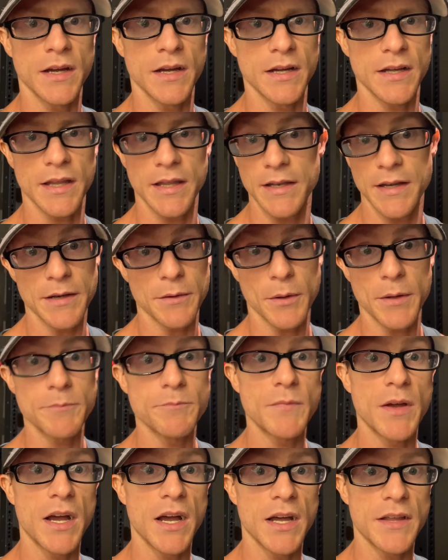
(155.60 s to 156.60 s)
Anyway,
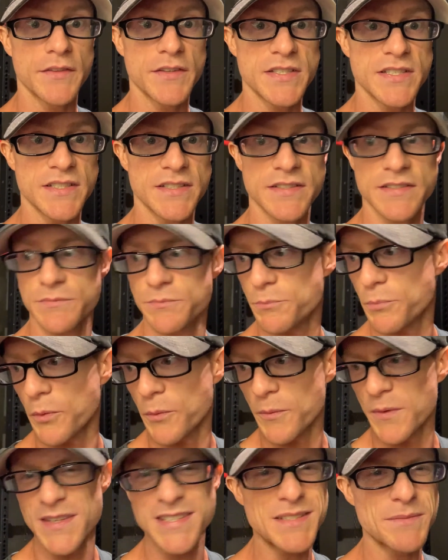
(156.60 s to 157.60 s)
this
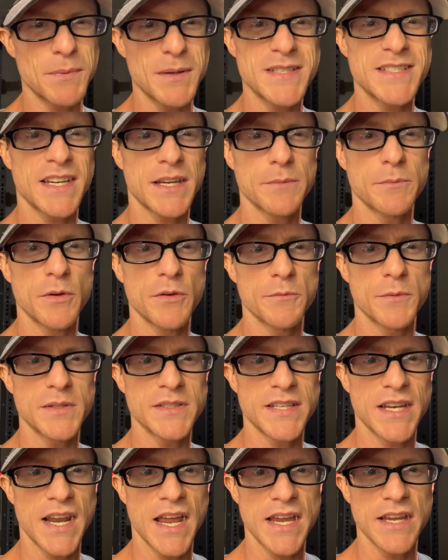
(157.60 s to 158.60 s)
is my second movement
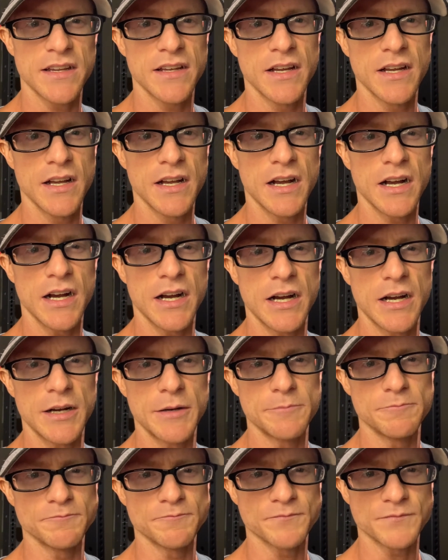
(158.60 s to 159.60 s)
today,
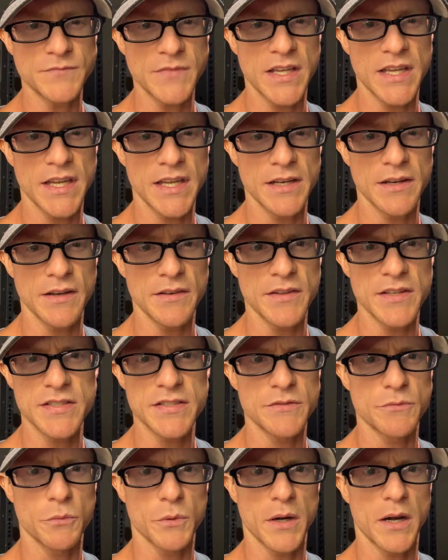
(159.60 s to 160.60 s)
and this
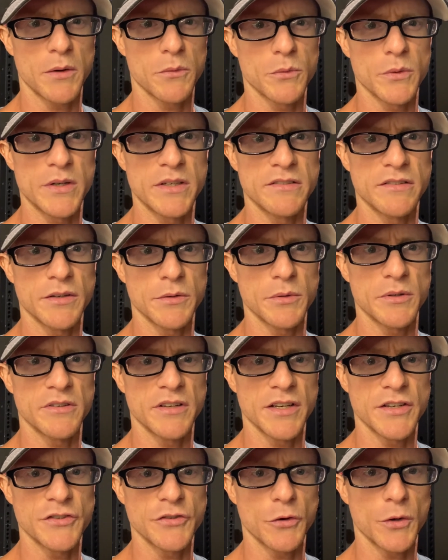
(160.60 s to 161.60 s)
is one I really
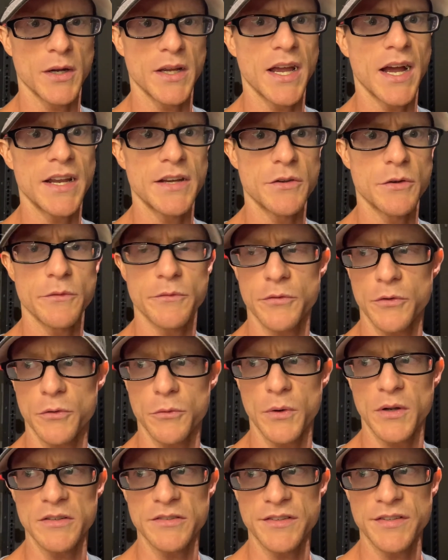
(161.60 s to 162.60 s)
enjoy. I do it for
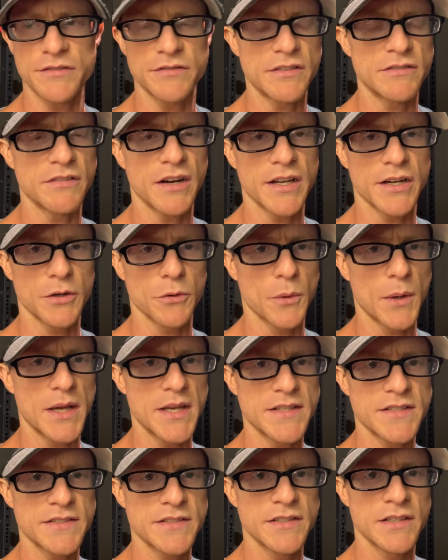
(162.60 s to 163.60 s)
relatively lighter
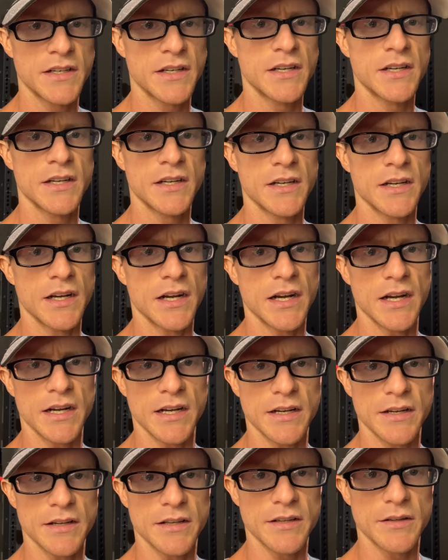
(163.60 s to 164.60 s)
weights,
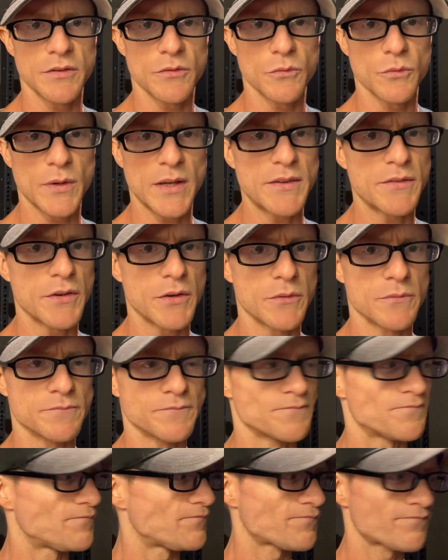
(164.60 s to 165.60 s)

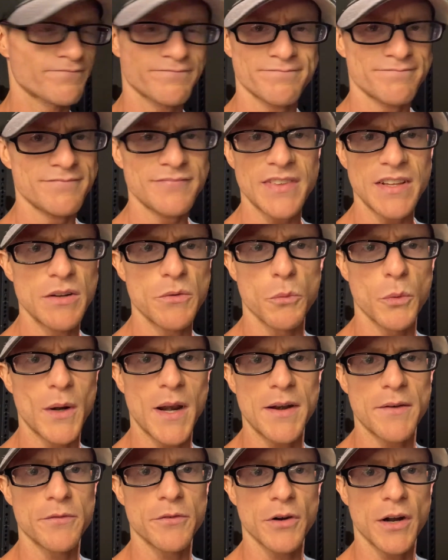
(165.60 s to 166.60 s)
even
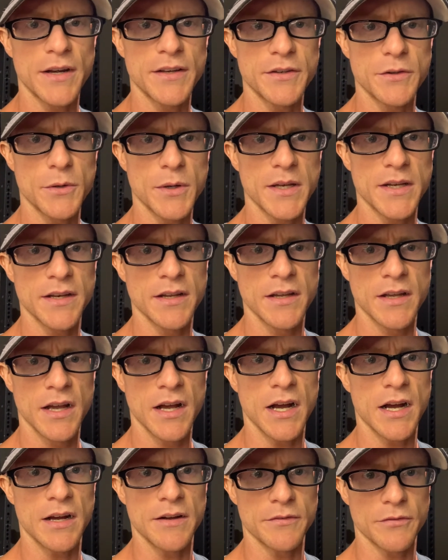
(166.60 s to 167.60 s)
whenever I do it
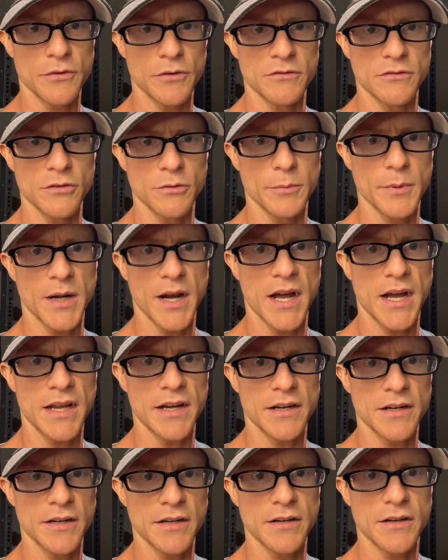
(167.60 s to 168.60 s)
for a little bit
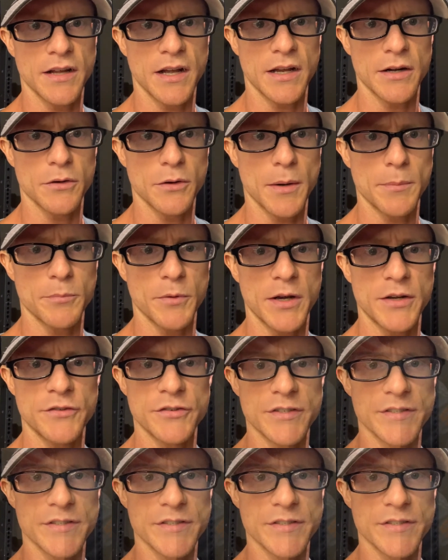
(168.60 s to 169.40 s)
higher rep range.